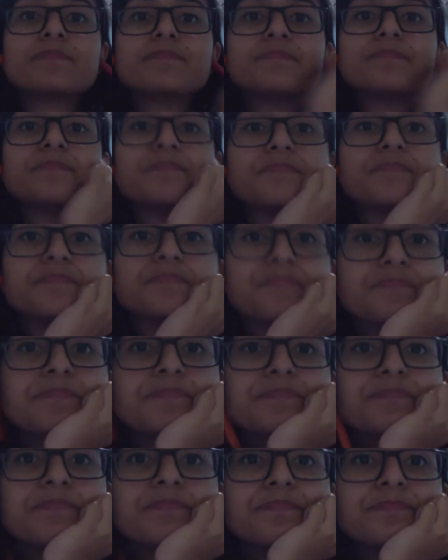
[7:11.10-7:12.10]

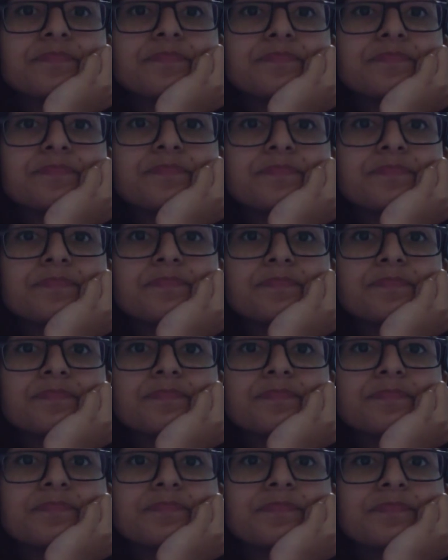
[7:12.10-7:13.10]

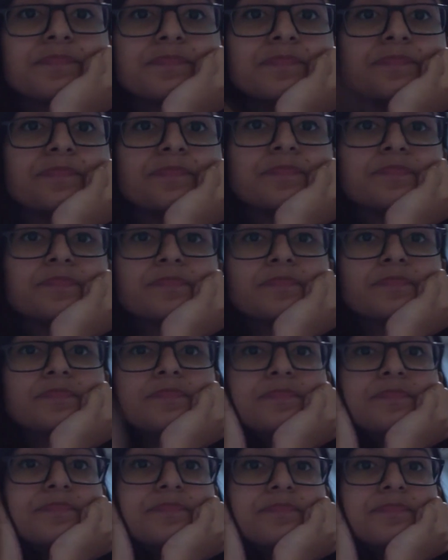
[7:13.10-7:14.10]

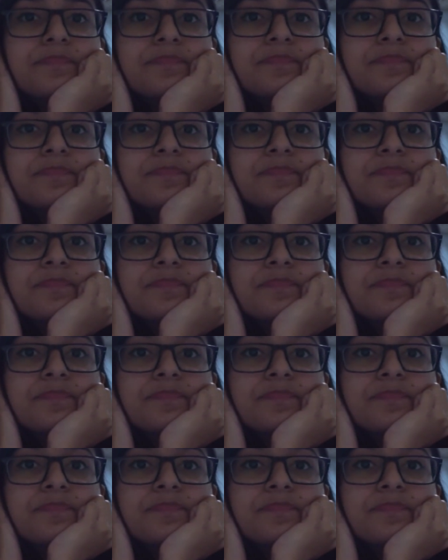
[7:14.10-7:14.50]
(silence)